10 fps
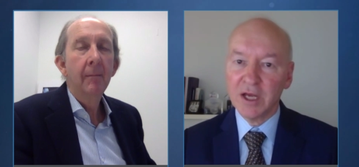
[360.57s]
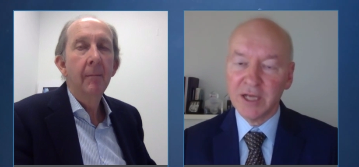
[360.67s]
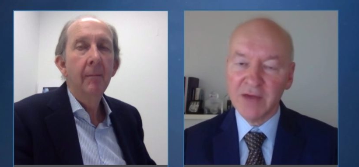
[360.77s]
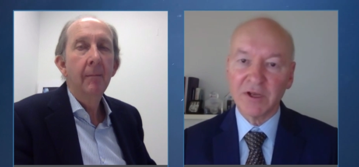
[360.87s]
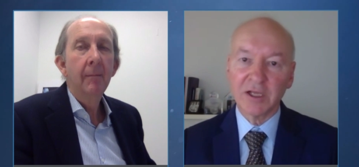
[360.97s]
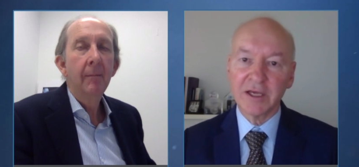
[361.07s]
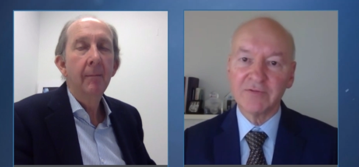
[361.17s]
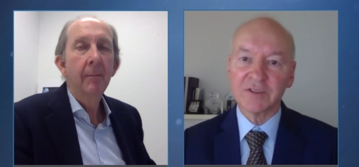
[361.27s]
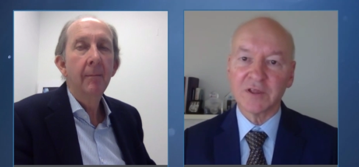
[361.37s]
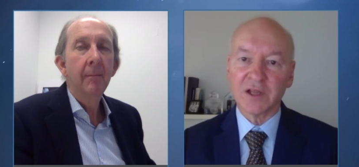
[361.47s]
Speaker 1: Never leave it
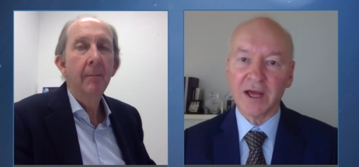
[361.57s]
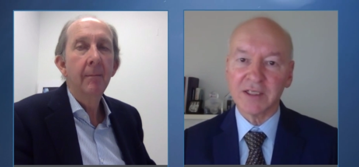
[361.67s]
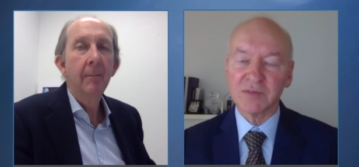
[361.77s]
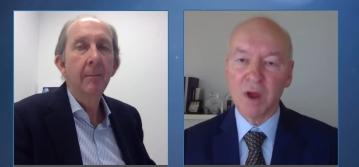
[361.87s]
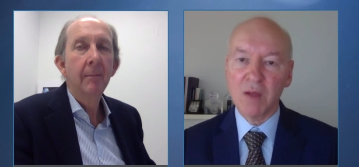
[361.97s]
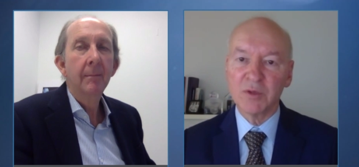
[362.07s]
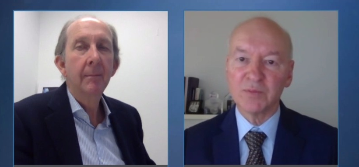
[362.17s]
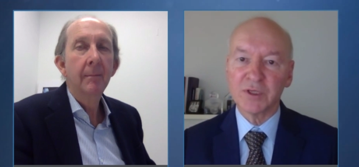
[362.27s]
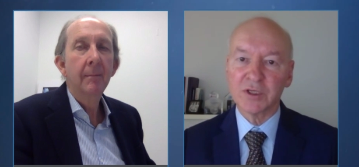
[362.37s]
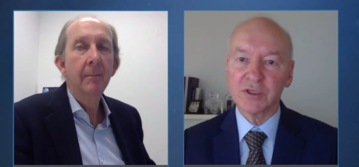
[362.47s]
to the last moment
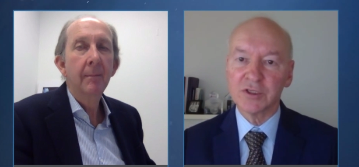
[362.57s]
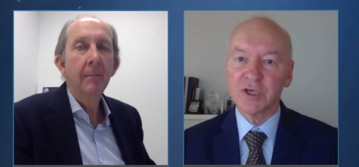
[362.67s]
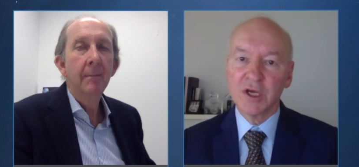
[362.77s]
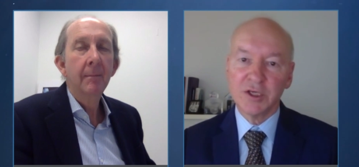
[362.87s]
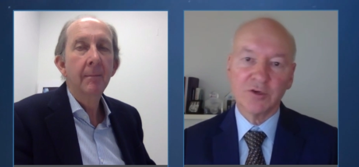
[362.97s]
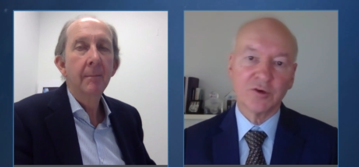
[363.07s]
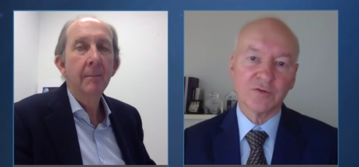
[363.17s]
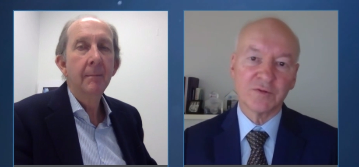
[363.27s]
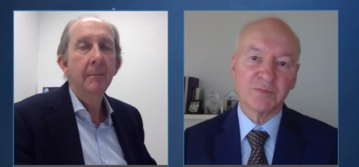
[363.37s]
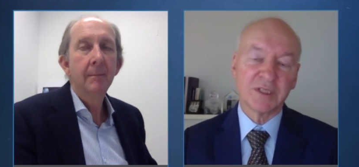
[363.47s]
because you could
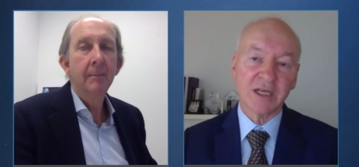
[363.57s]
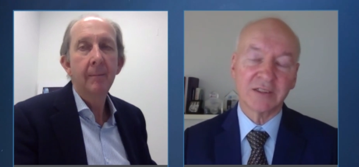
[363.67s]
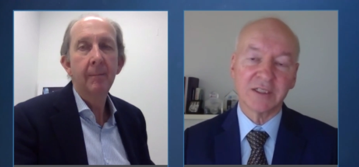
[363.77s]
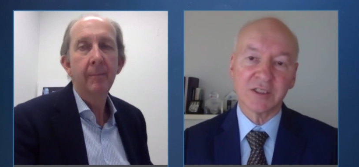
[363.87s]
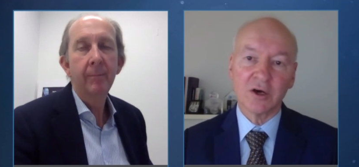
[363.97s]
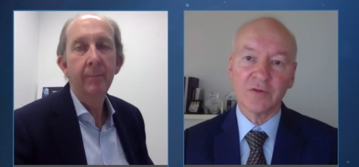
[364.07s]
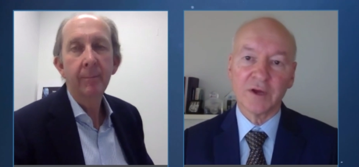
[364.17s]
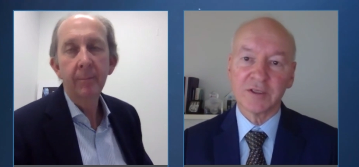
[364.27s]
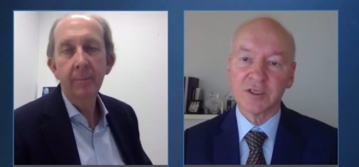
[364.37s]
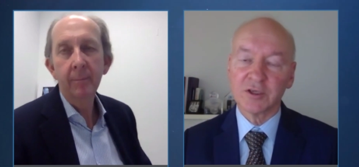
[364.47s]
have potentially sold
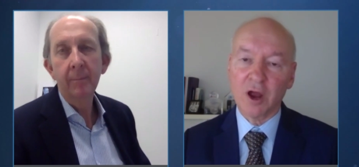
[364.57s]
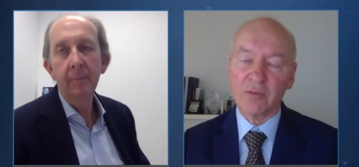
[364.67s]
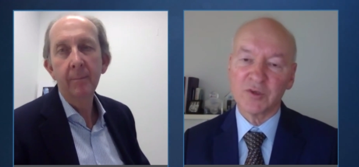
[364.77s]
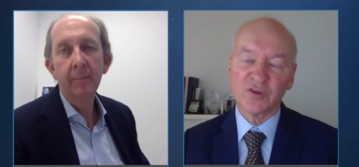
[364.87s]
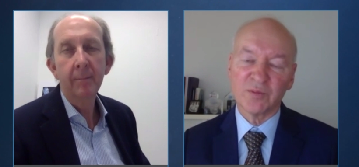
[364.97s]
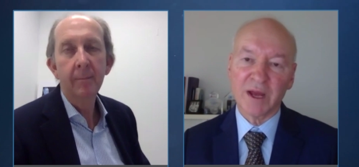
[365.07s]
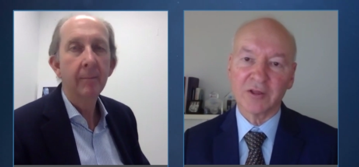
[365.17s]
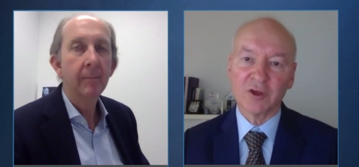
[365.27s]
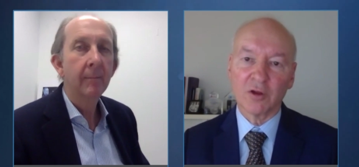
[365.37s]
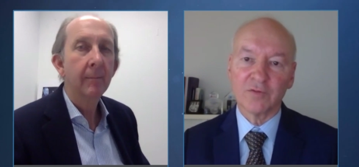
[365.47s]
those entitlements for about
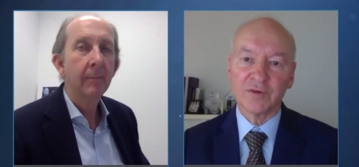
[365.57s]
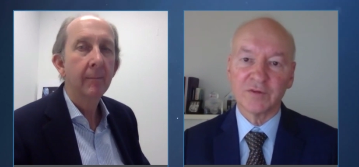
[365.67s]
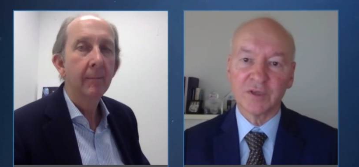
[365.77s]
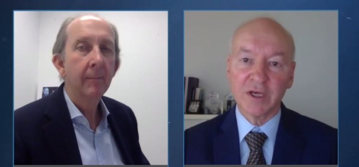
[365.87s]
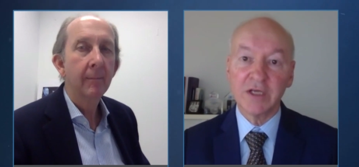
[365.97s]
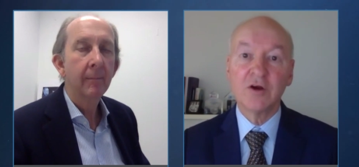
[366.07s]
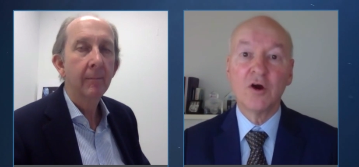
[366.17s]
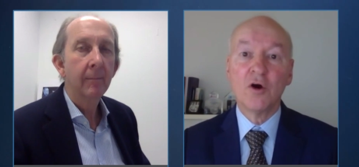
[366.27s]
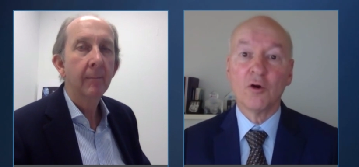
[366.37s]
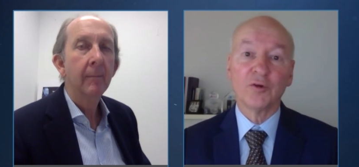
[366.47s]
$1.15
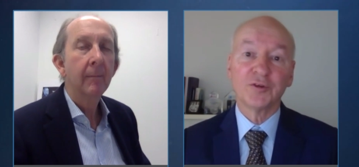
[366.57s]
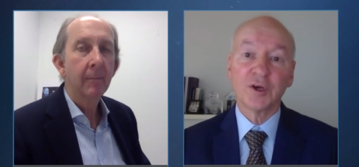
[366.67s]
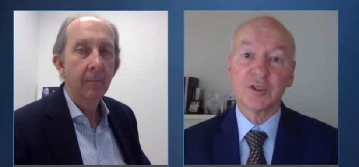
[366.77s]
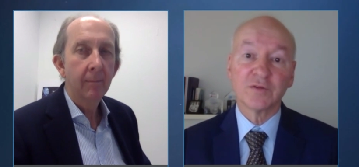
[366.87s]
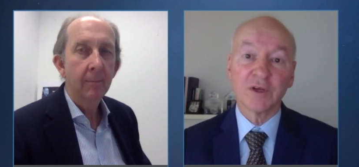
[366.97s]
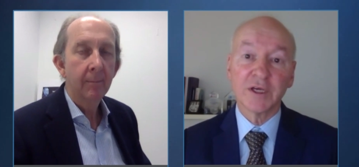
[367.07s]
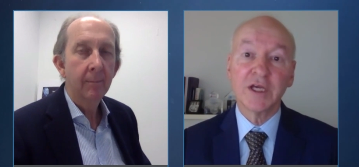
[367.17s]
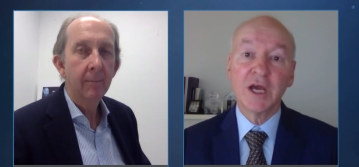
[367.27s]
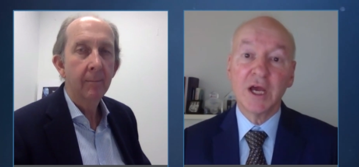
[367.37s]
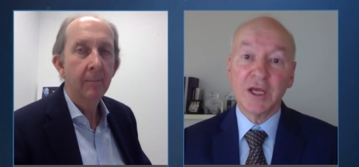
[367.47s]
or alternatively,
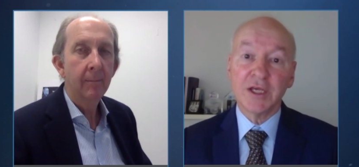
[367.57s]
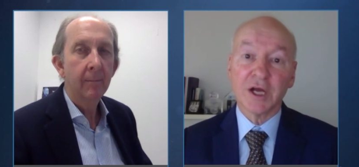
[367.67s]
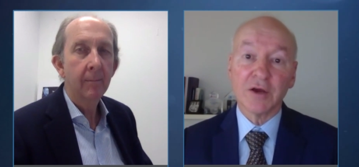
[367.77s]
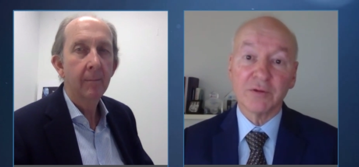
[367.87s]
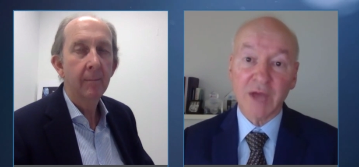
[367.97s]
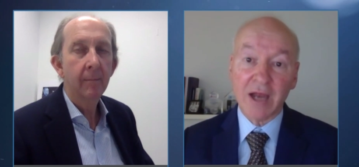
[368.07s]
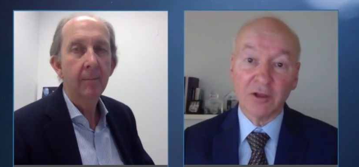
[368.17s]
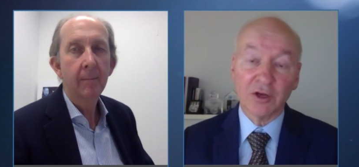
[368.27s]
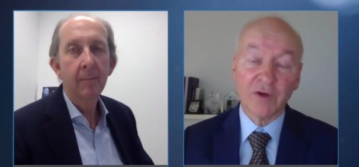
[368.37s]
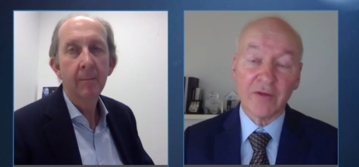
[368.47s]
you know, had a lot
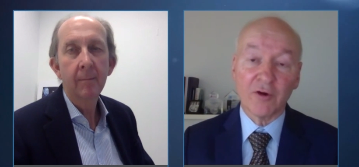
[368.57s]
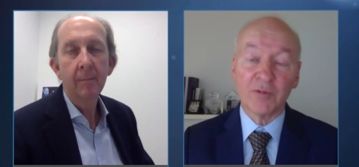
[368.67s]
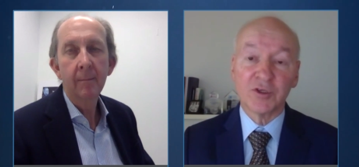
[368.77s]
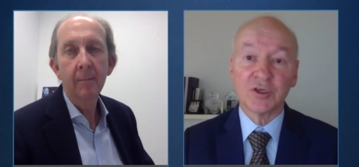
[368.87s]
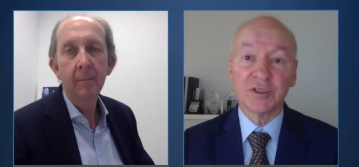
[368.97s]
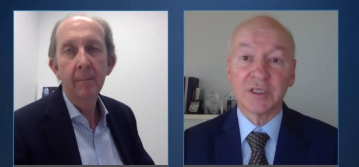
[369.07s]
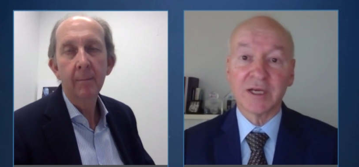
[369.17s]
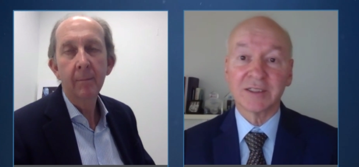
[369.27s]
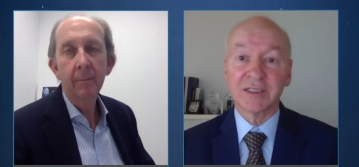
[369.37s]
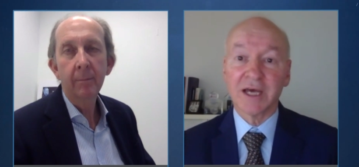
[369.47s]
of other opportunities to
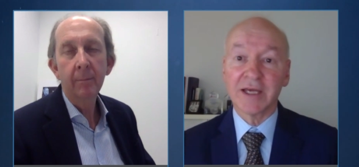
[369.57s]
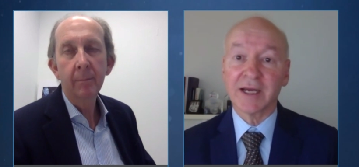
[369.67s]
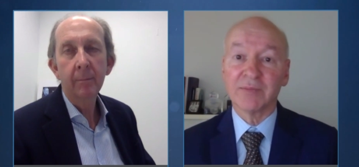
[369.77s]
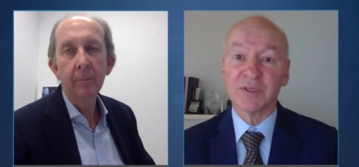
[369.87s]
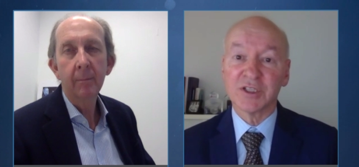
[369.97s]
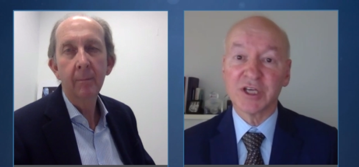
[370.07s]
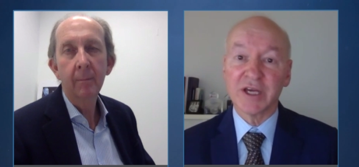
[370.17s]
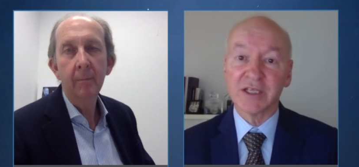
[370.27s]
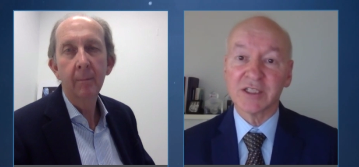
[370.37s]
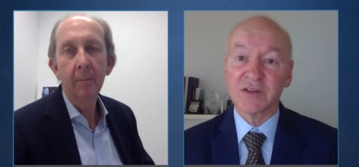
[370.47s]
actually take up the
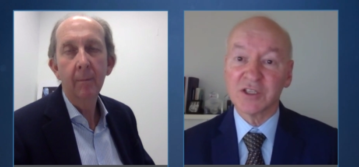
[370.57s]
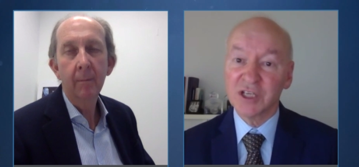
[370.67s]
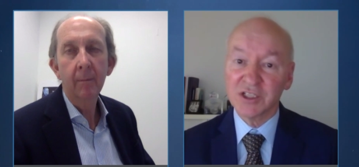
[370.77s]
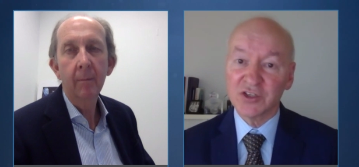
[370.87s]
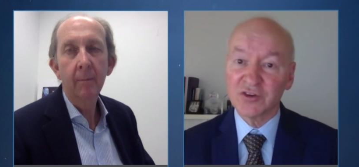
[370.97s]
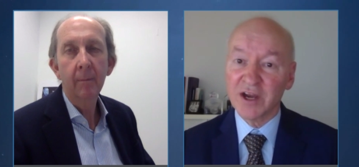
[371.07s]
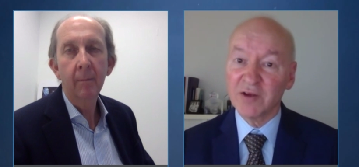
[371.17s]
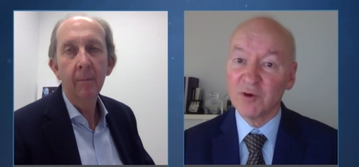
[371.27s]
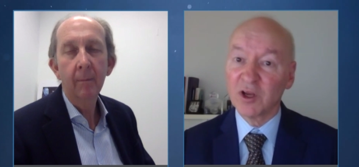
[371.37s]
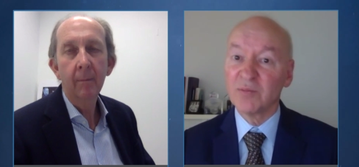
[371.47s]
shares. So the shares are trading
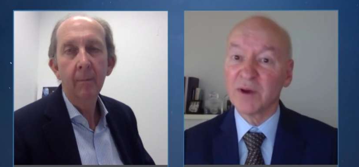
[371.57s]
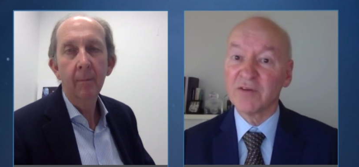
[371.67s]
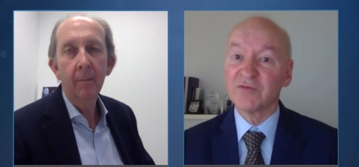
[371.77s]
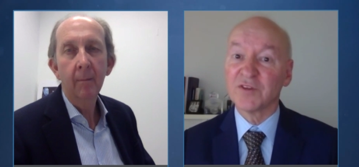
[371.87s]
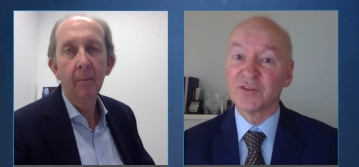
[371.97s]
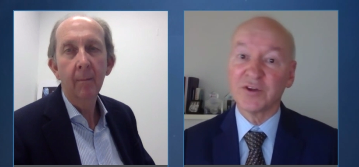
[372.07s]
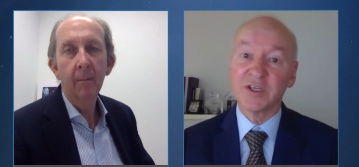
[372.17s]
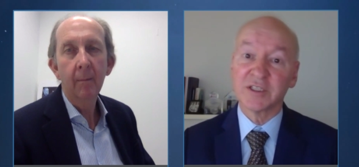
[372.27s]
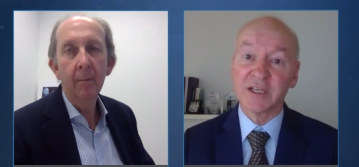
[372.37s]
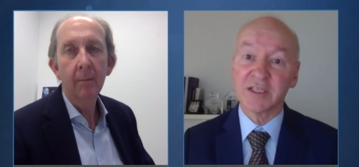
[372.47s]
well above the 30
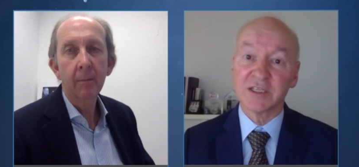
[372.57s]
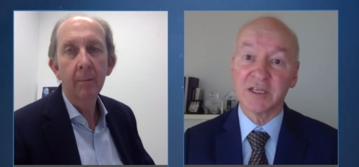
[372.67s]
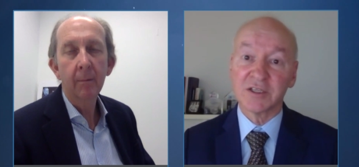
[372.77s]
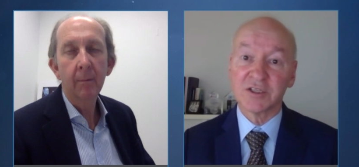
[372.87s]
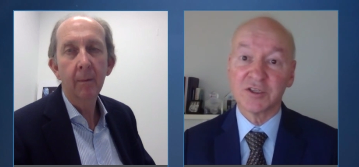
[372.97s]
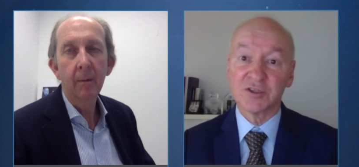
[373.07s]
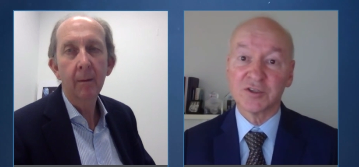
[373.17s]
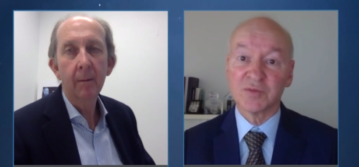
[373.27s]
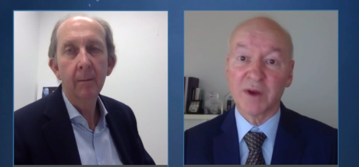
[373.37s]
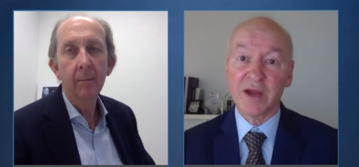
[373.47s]
cents that institutions
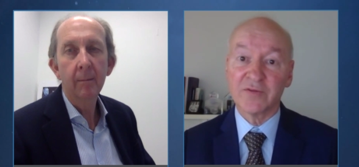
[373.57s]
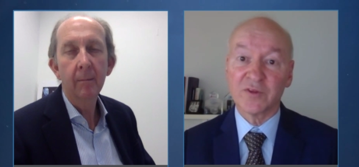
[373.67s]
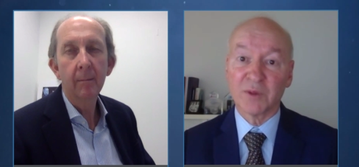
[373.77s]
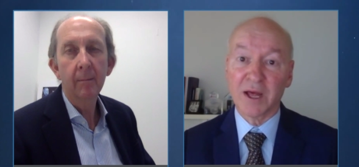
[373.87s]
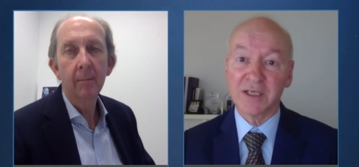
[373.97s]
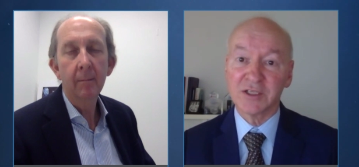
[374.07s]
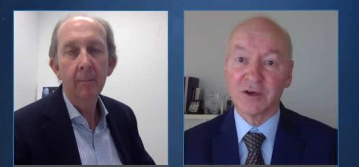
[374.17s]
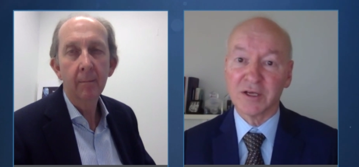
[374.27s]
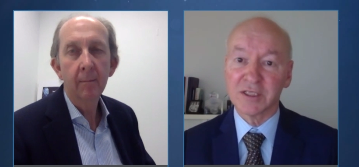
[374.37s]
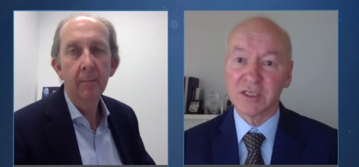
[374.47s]
paid for them last
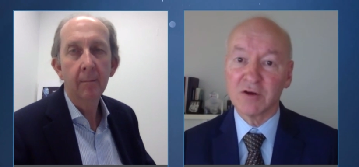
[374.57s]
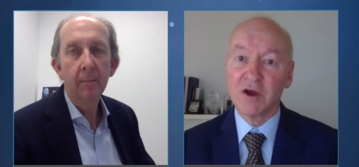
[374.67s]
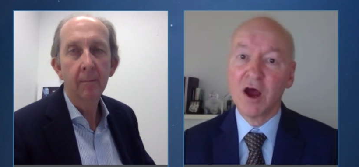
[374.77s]
night. So